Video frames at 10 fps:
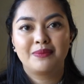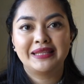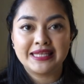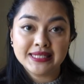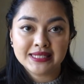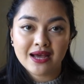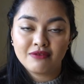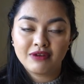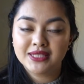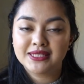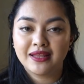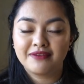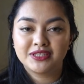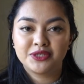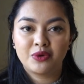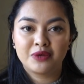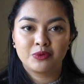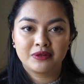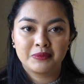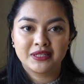Lisa runs 1181
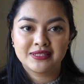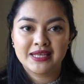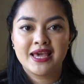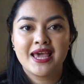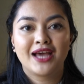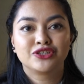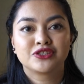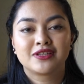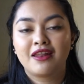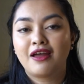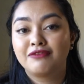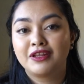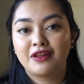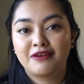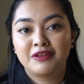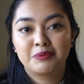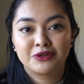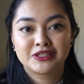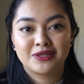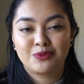Windmills, and she's a lovely, lovely
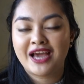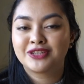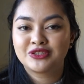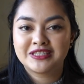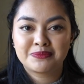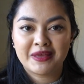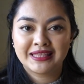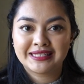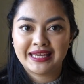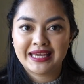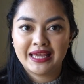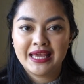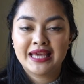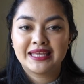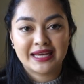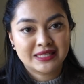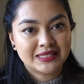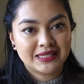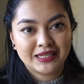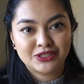person. We actually spent the day
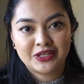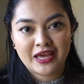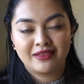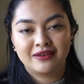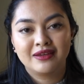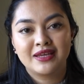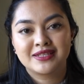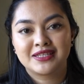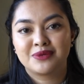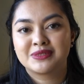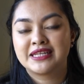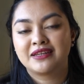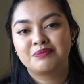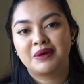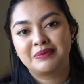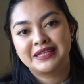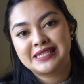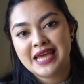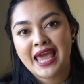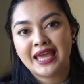yesterday together. Yesterday was Knit in Public
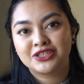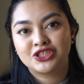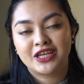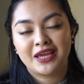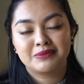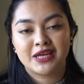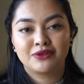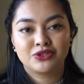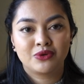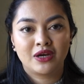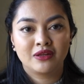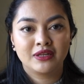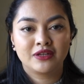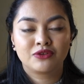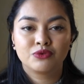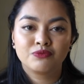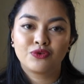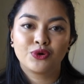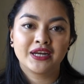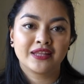Day, and she came down to our knit group
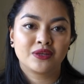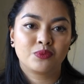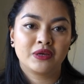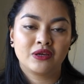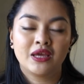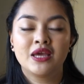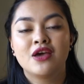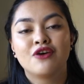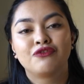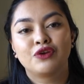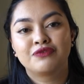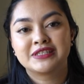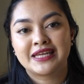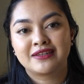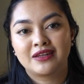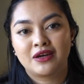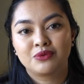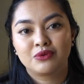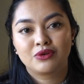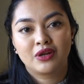for it, and then a few of us ended
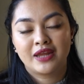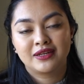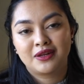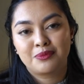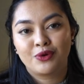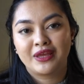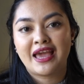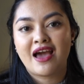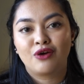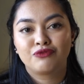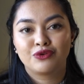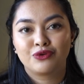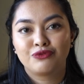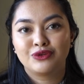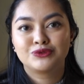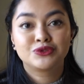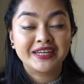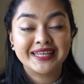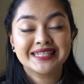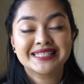up going out for a few
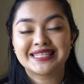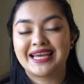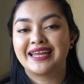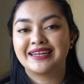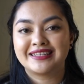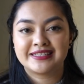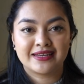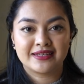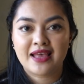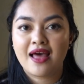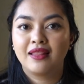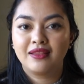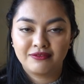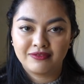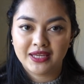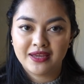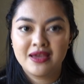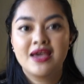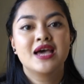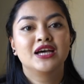drinks, and Lisa is lovely.
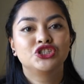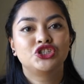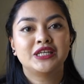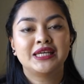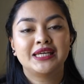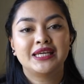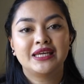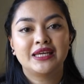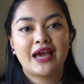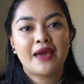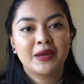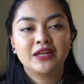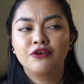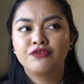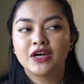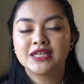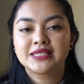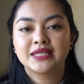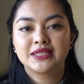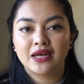I met her first
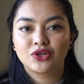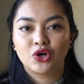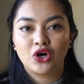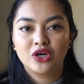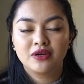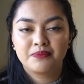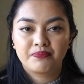in Dungog.